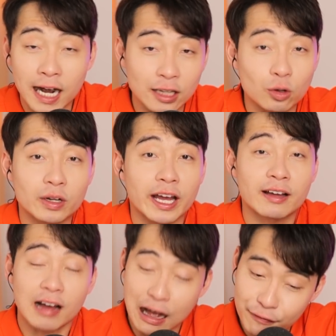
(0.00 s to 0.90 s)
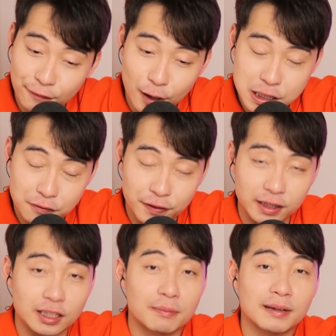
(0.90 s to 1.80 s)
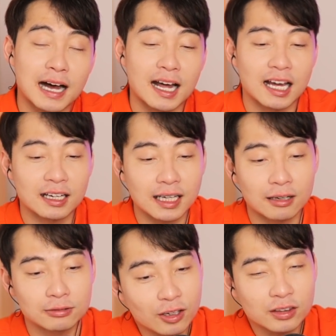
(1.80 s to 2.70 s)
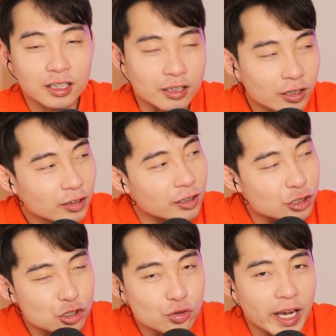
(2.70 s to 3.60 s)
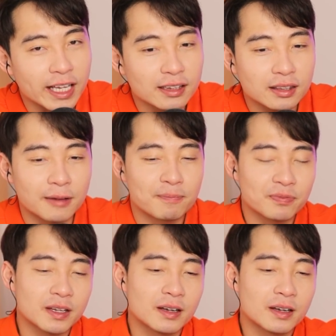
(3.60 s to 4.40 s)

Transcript: I don't care. I force feed them galangal. You need to train them.